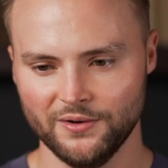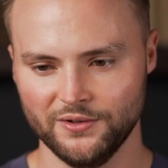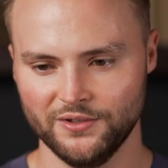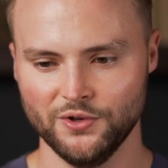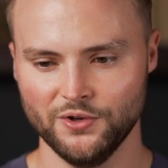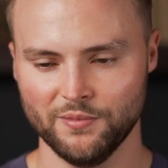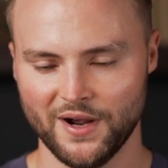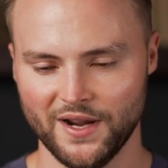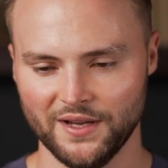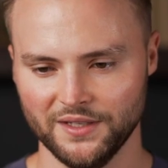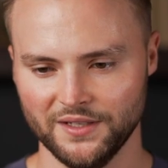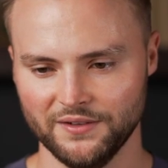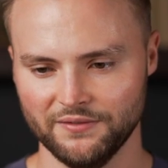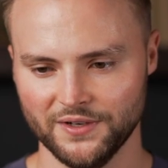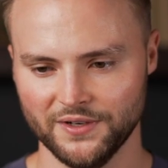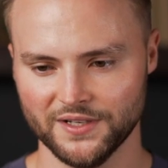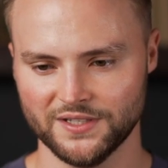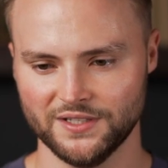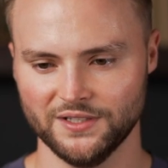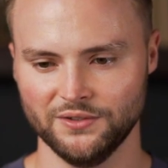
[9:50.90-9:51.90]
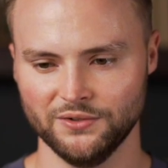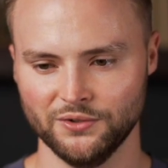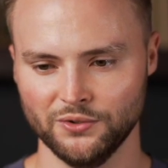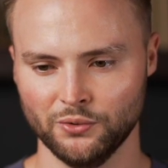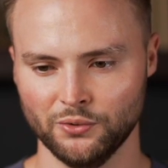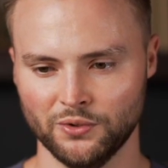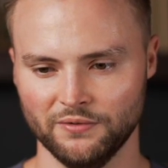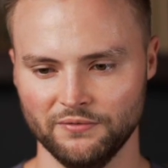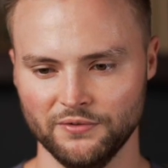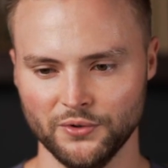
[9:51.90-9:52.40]
do you mind leaving us a
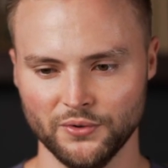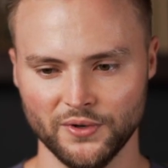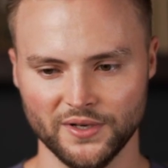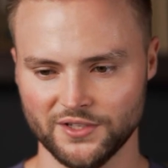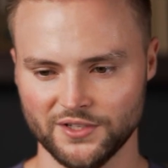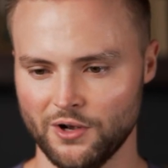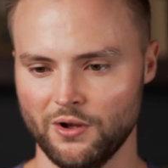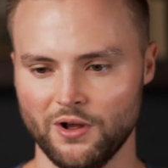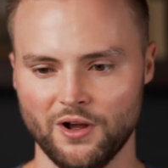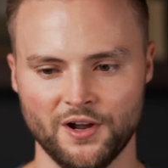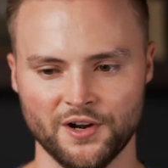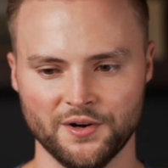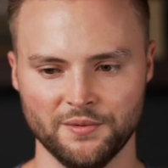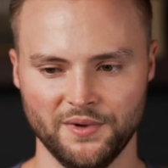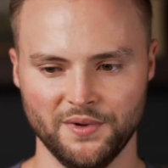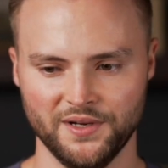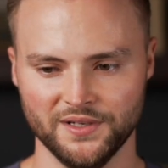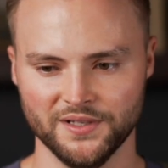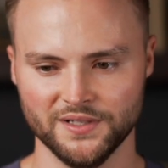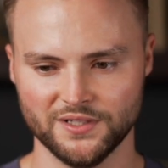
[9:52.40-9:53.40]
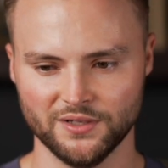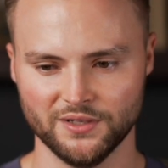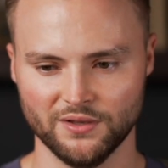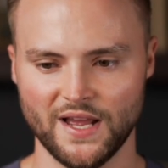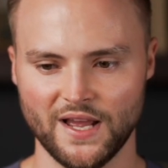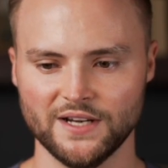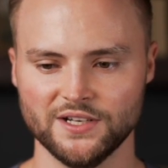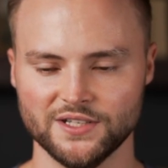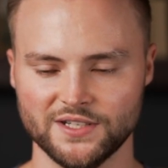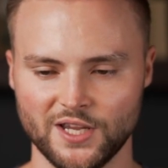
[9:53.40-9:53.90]
Google review? It's all automated. So
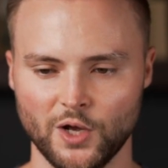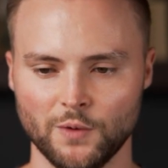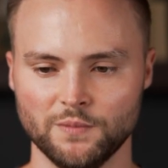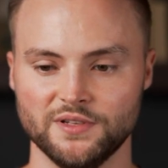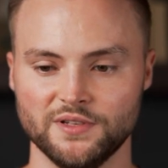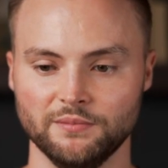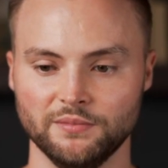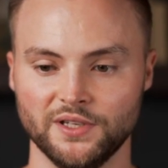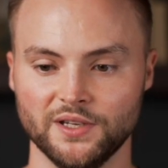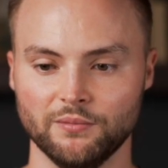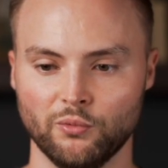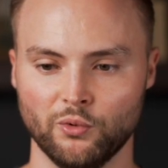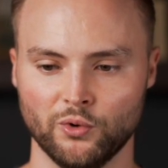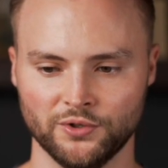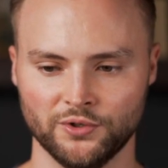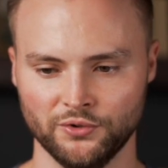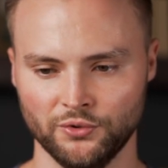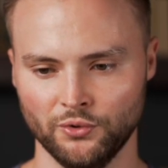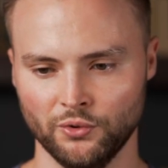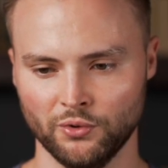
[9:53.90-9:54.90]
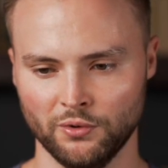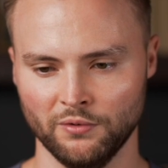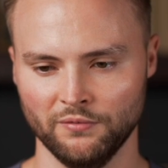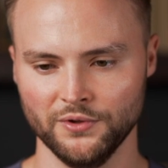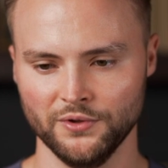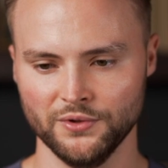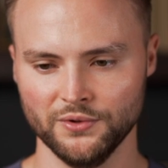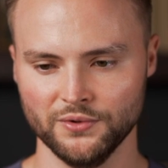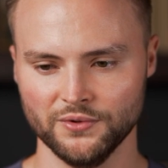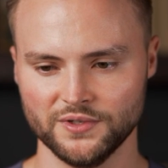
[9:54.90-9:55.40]
that just helps them get more Google
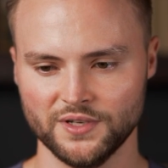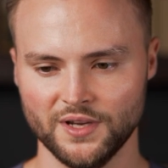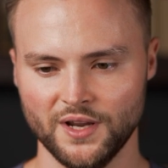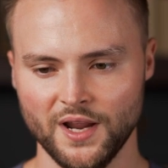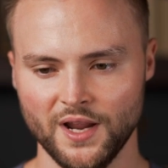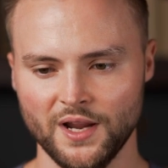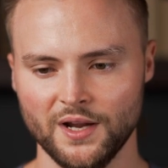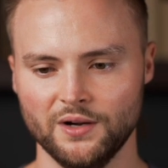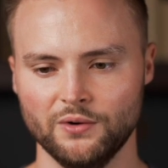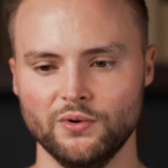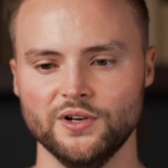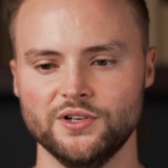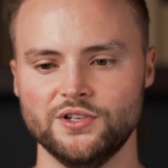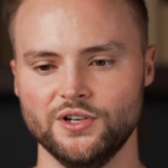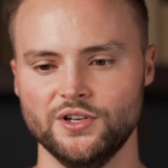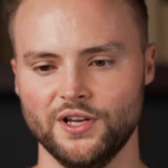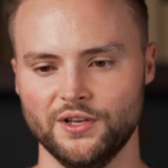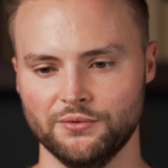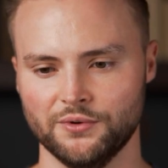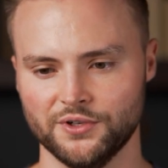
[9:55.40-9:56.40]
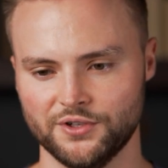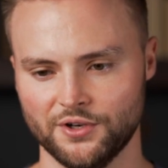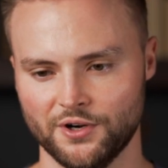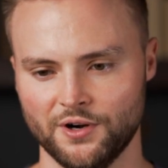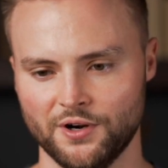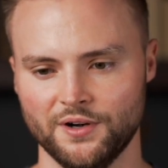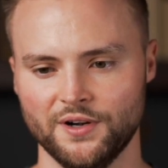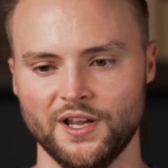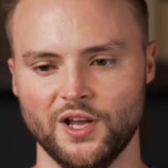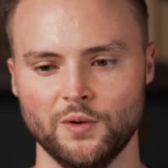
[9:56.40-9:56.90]
reviews, which in
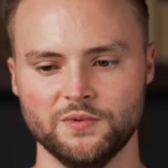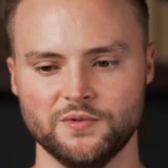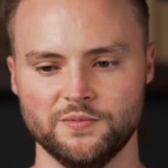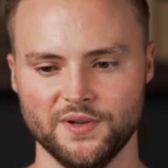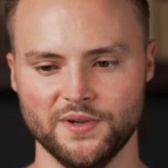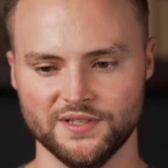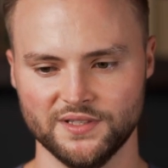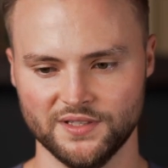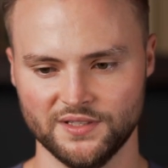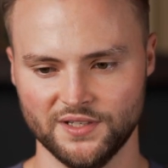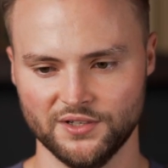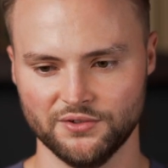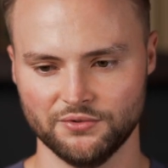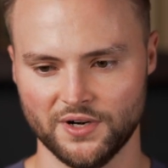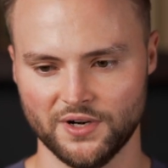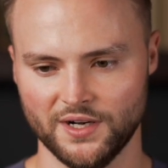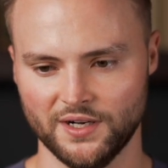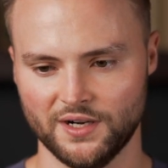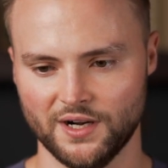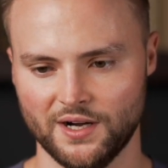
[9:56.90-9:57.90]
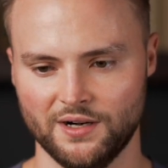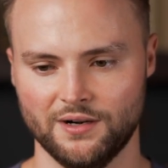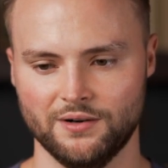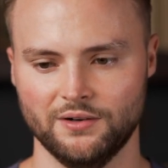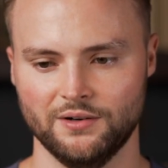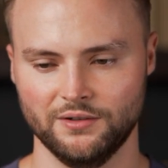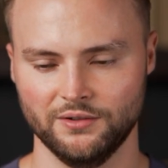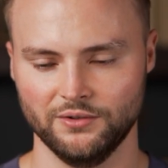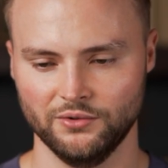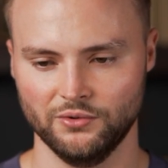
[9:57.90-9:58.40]
return helps businesses rank higher
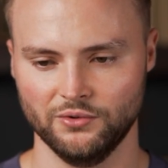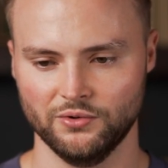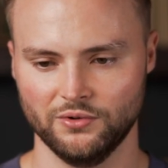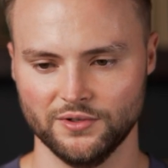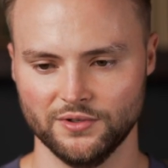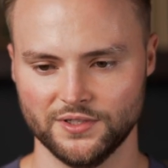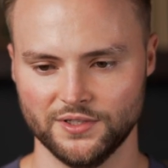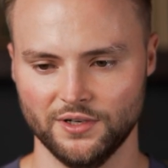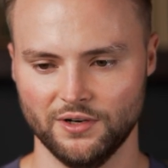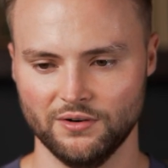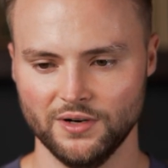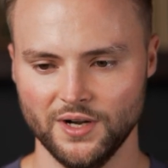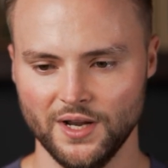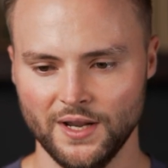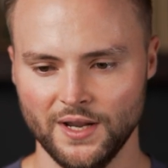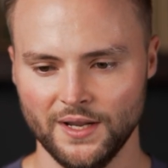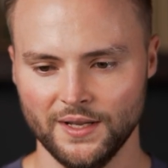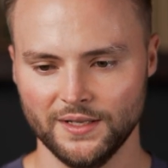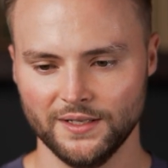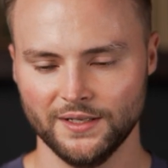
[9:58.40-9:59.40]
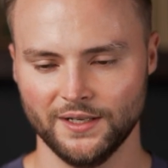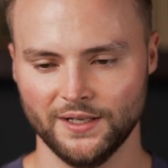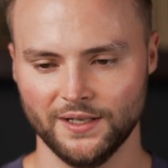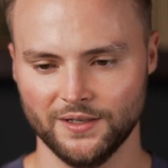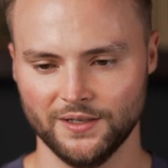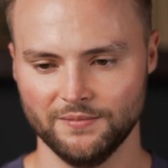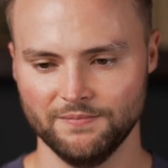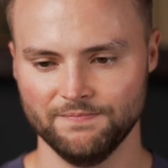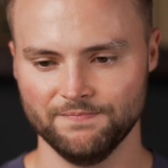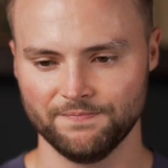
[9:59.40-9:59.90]
on Google. So yeah.
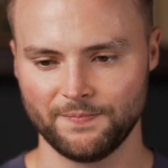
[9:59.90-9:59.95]
um,